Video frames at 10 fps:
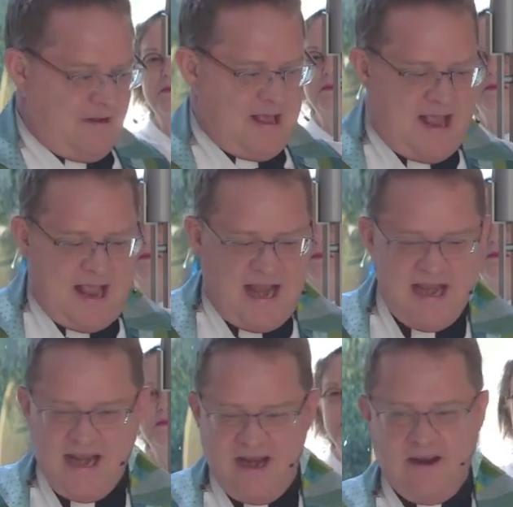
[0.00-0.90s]
And
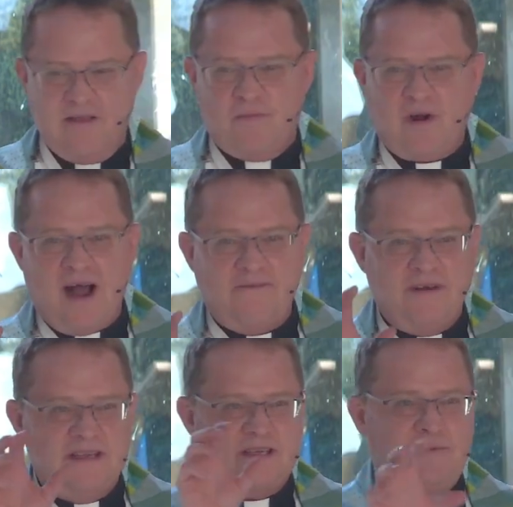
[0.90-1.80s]
here the prophet
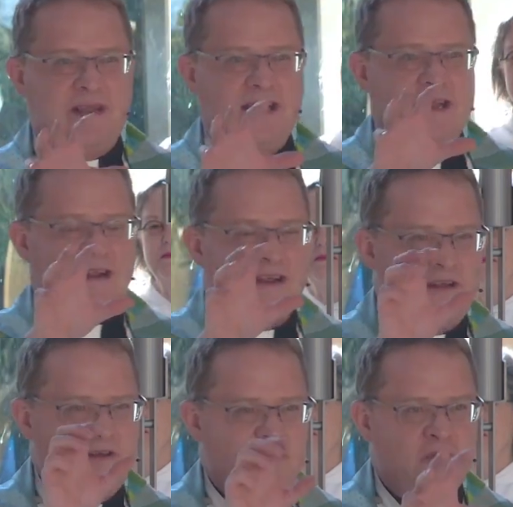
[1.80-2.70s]
is speaking
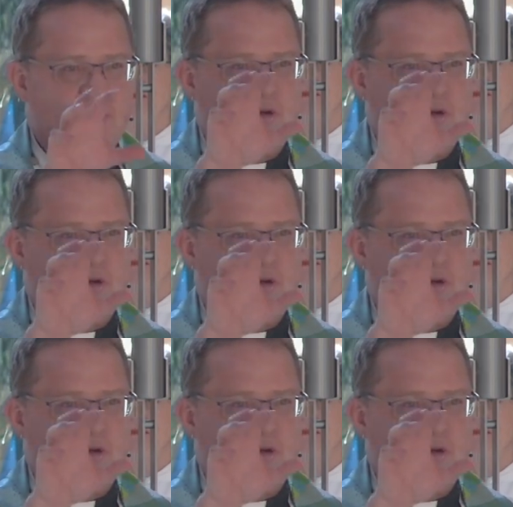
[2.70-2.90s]
to